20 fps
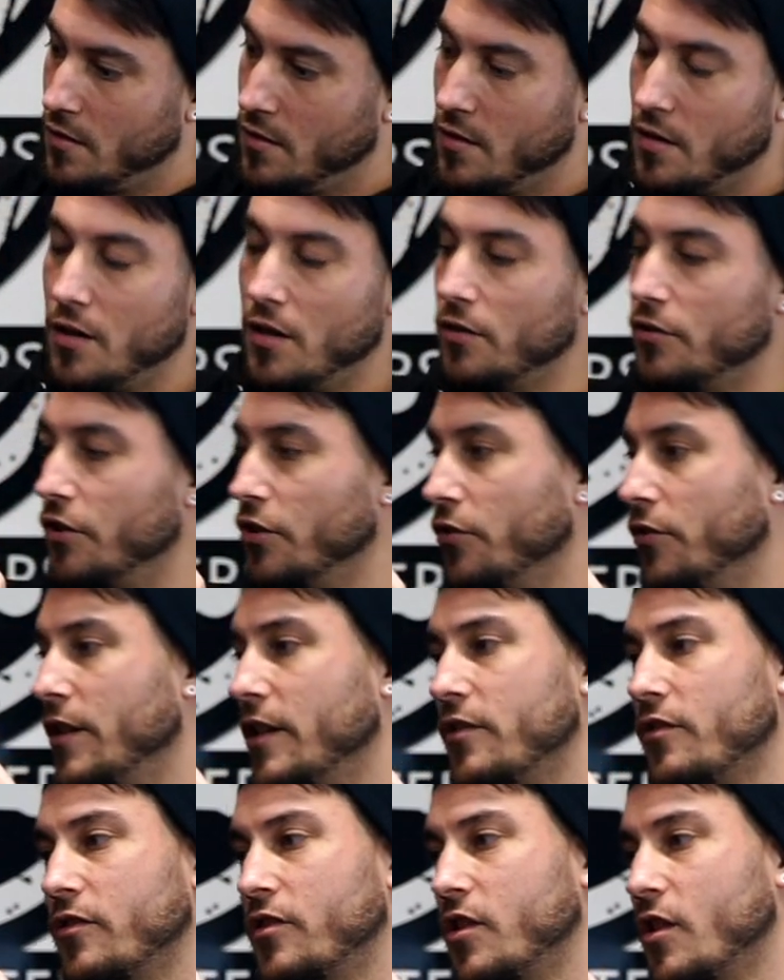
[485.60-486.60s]
Oh, dude,
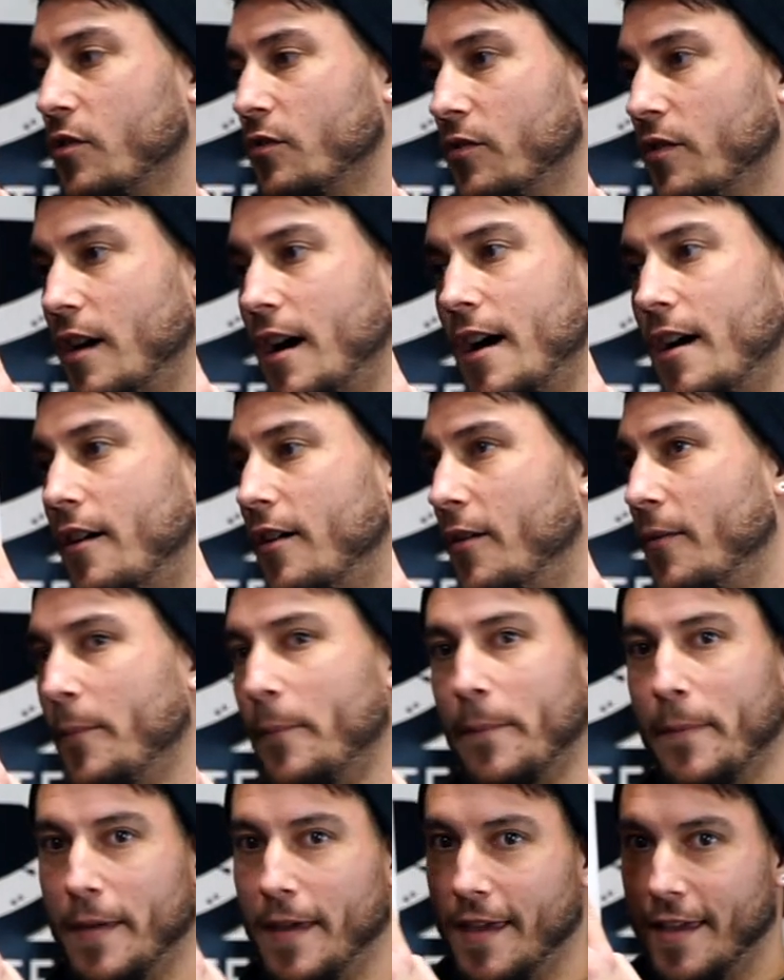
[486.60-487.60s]
these are so, oh
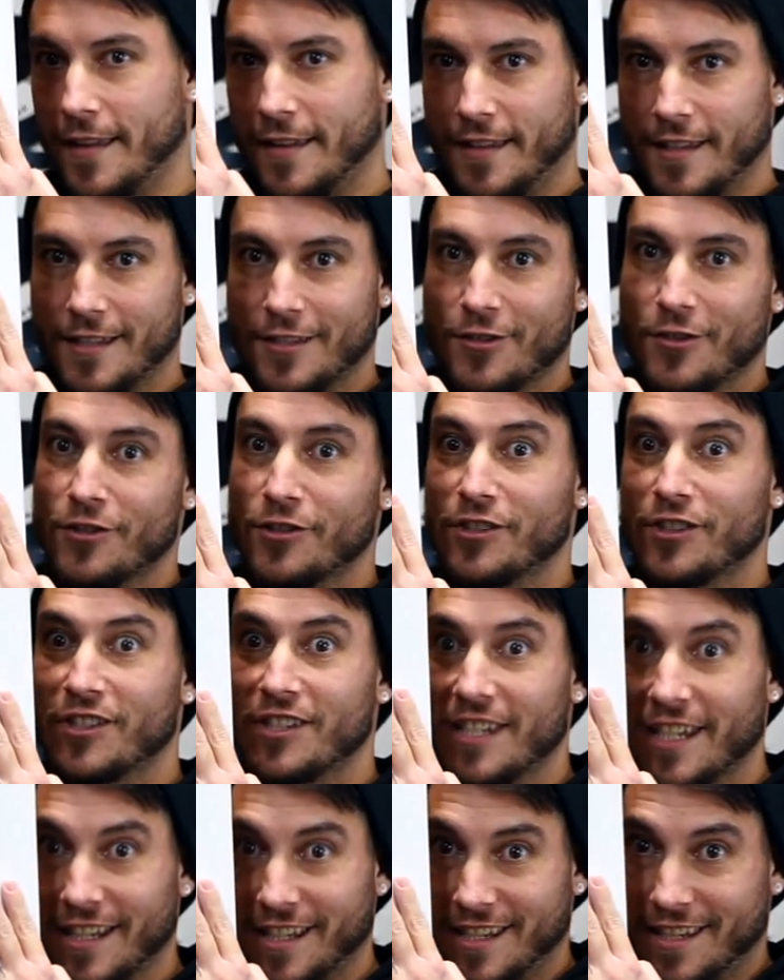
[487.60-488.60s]
man, these are
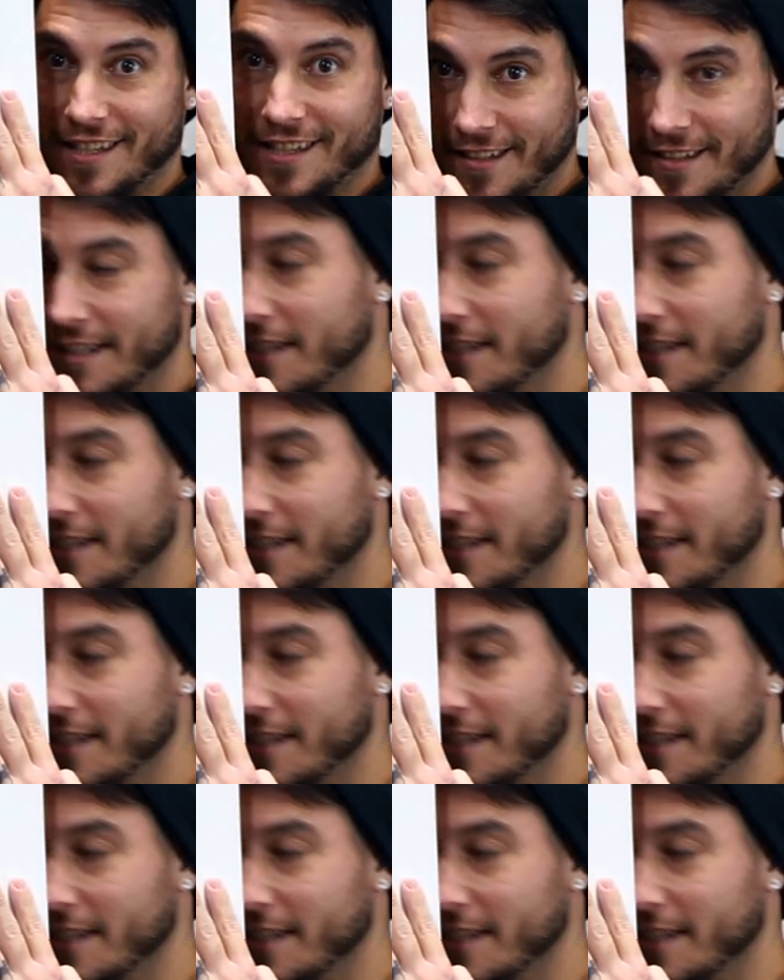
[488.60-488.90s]
sick.